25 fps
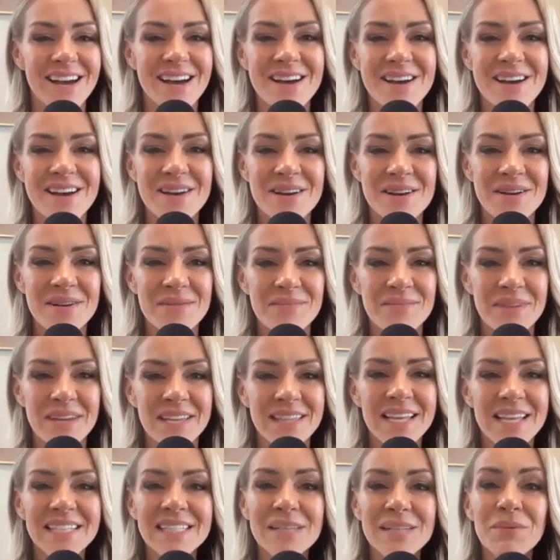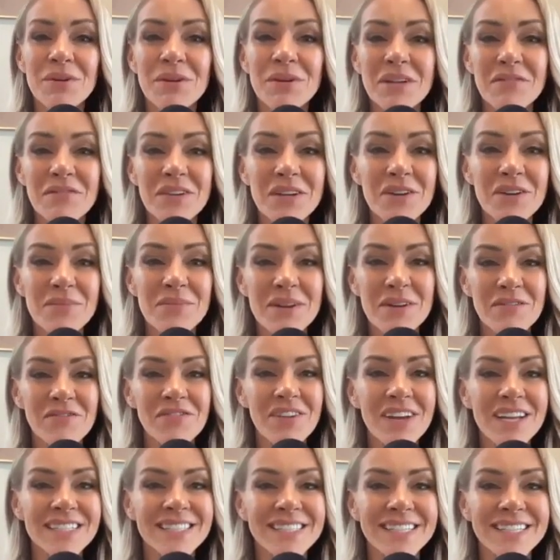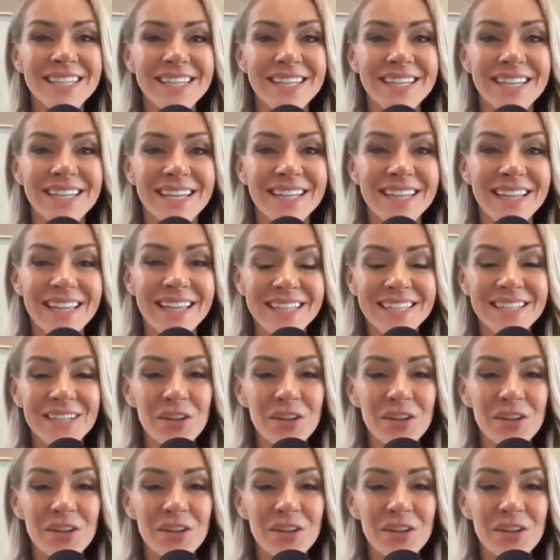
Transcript: Um, and that's the beauty of intermittent fasting. And like